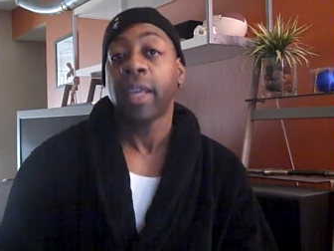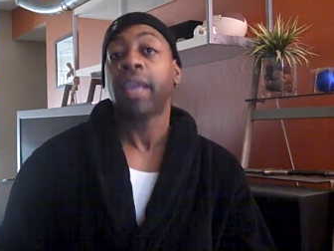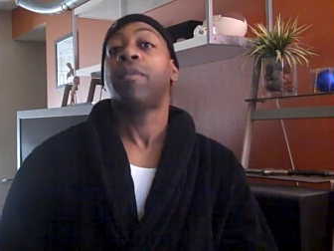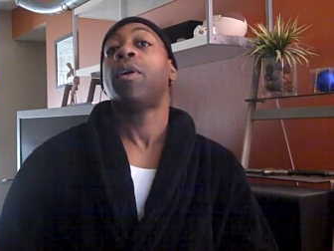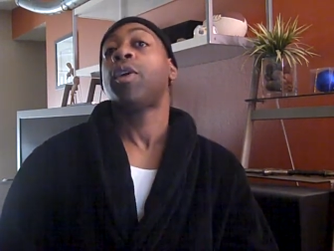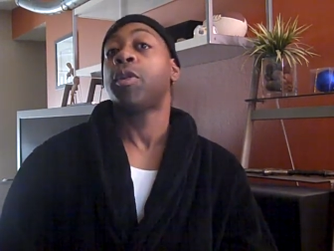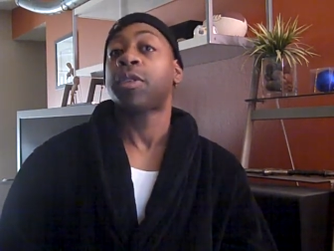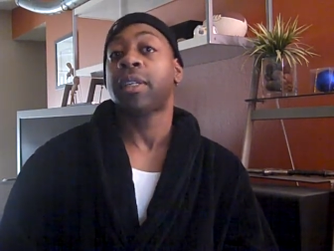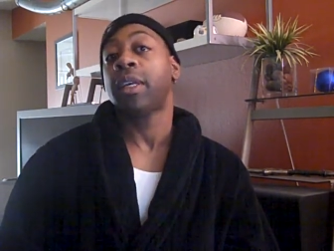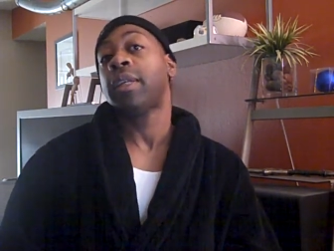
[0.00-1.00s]
even though you'll
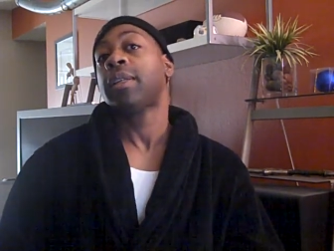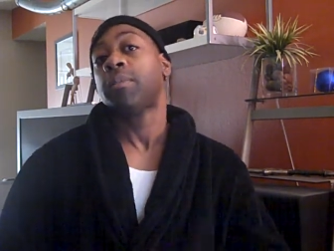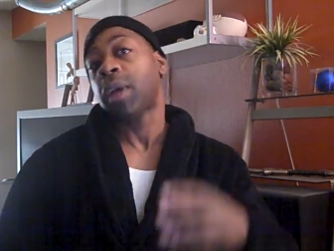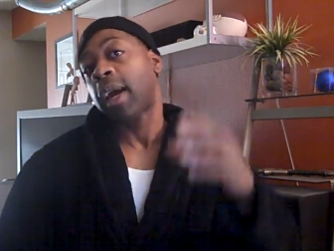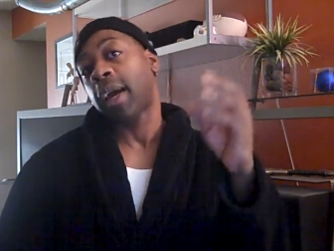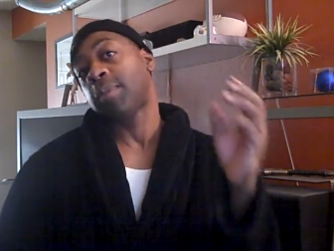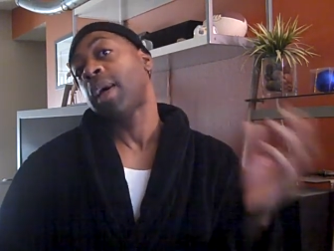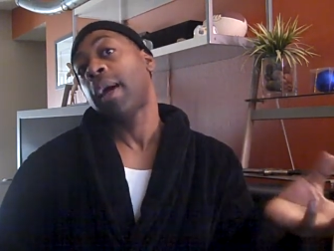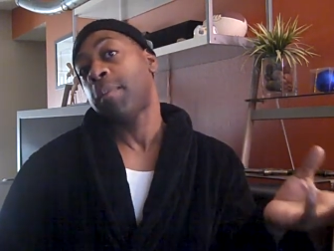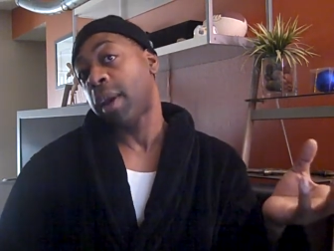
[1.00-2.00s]
see sometimes
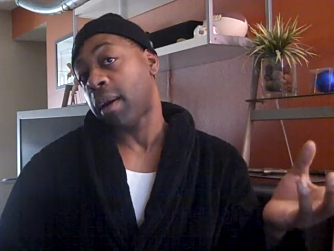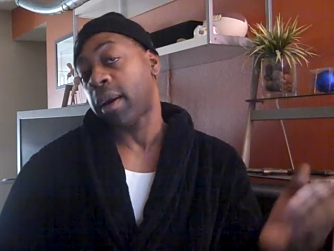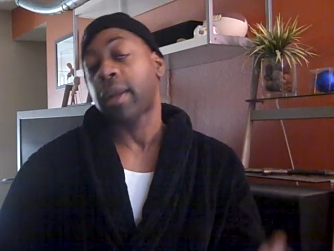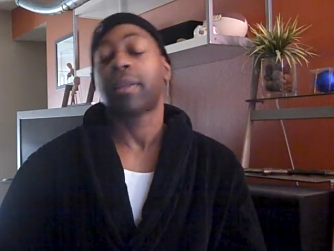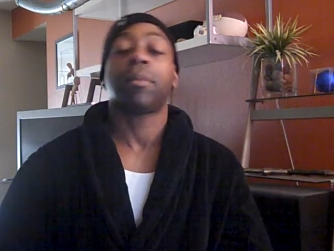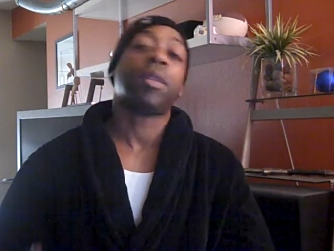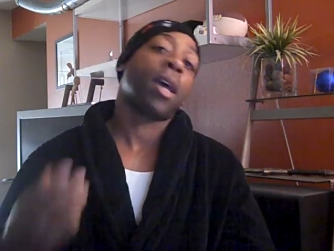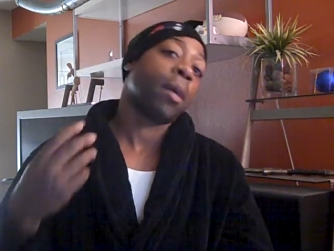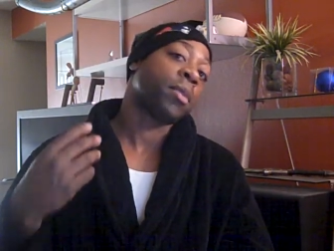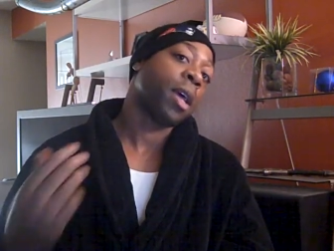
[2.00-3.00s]
I am married,
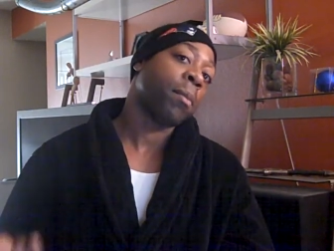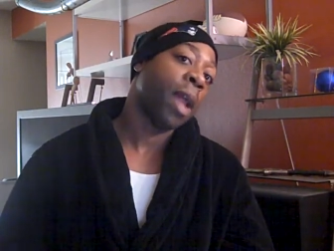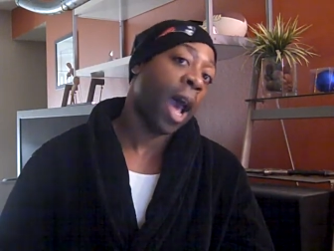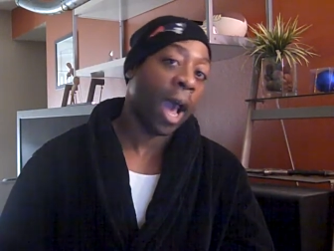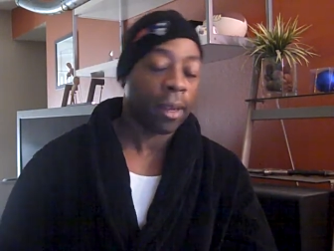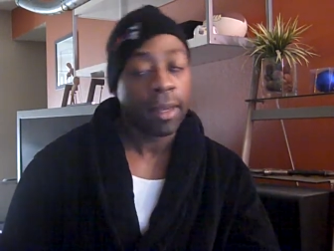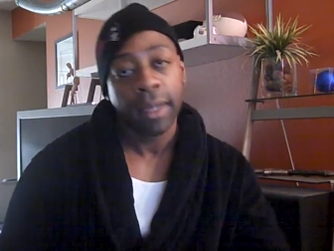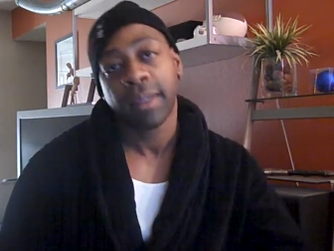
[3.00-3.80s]
sometimes I'm not.